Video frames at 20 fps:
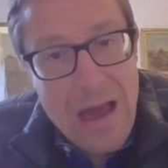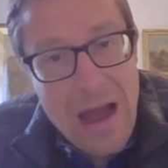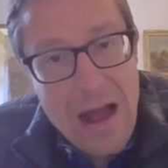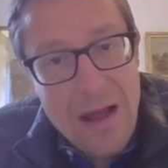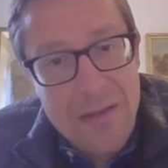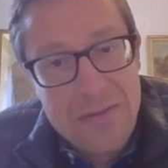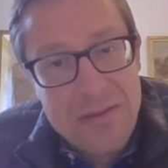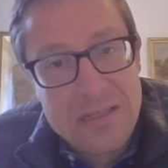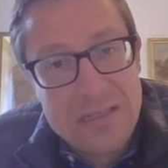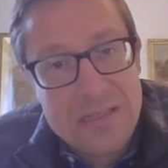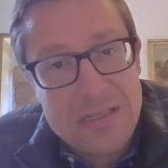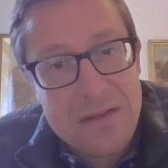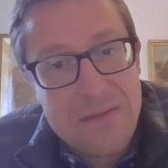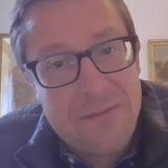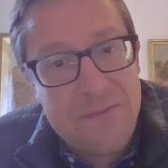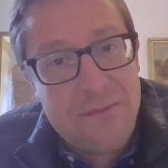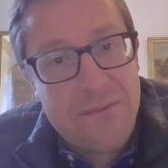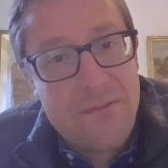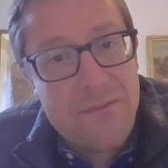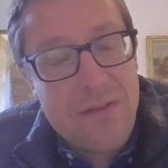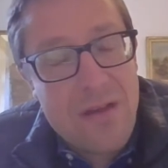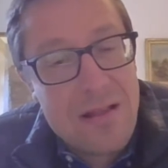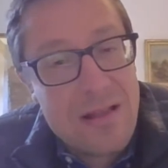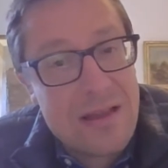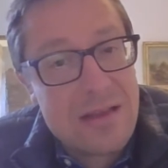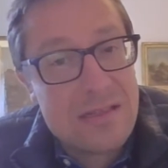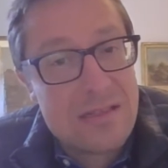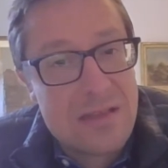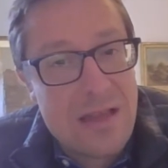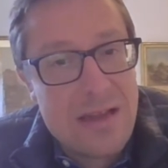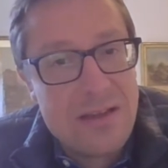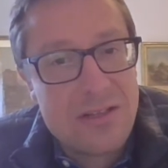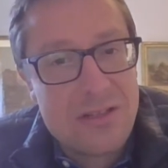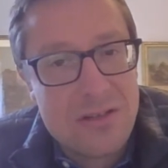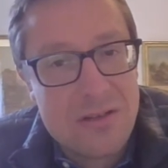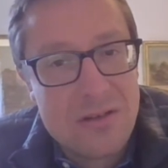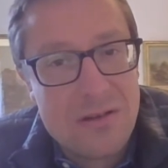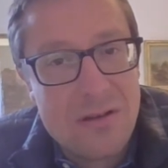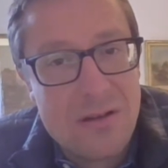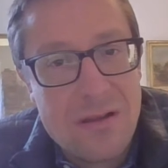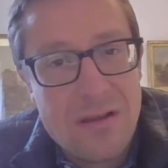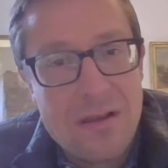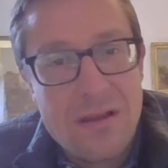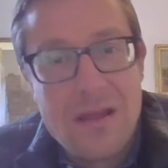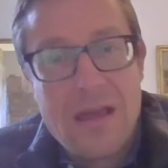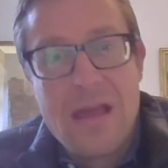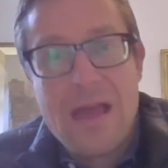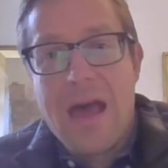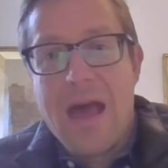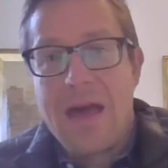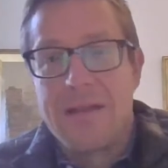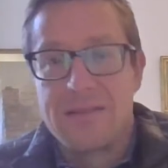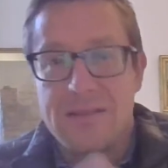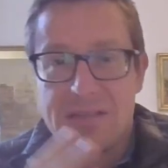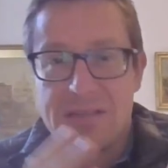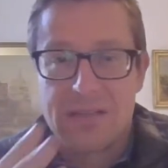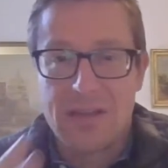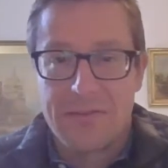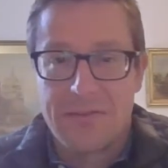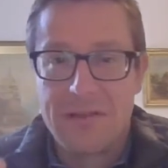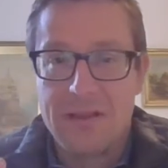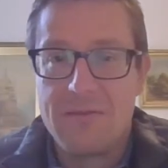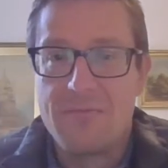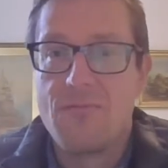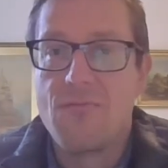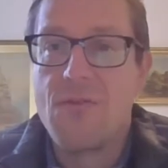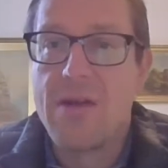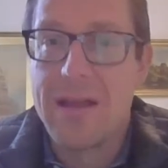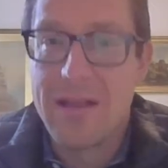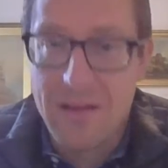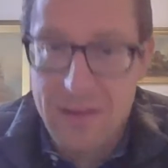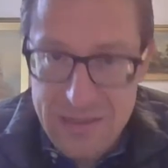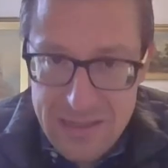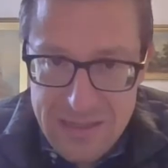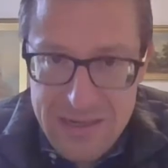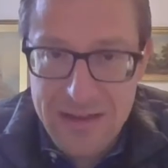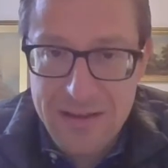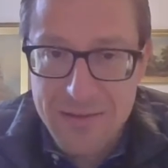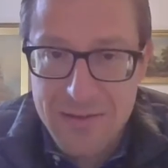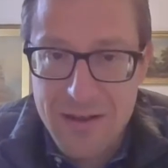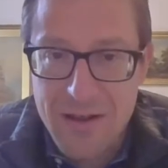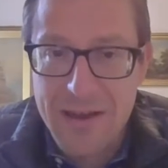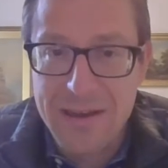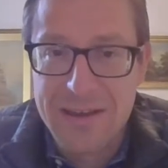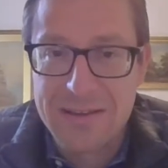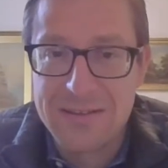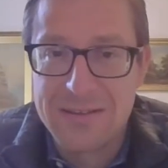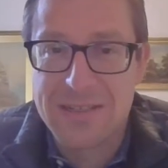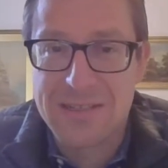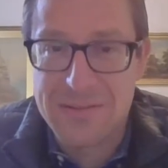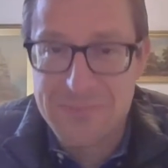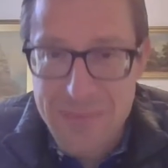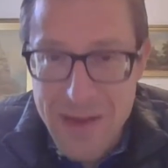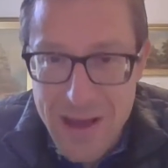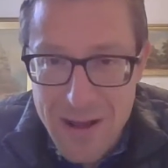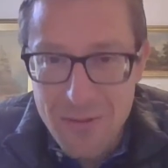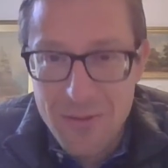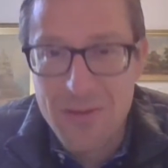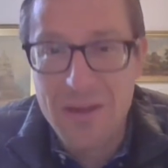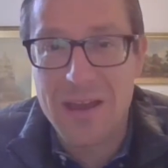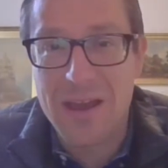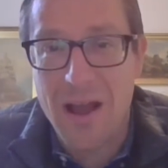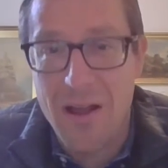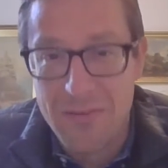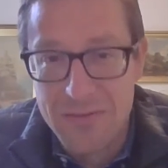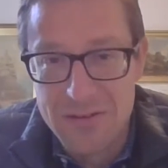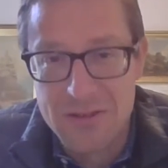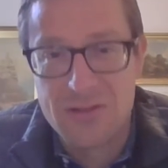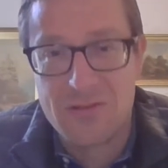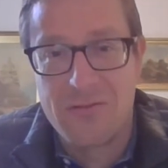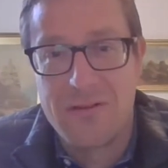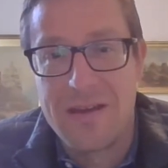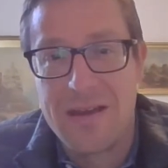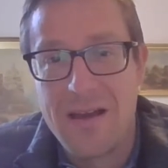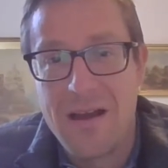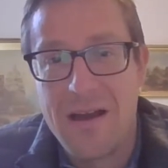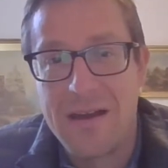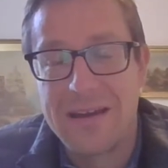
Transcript: at this filling station and suddenly realizing that I could smell the country.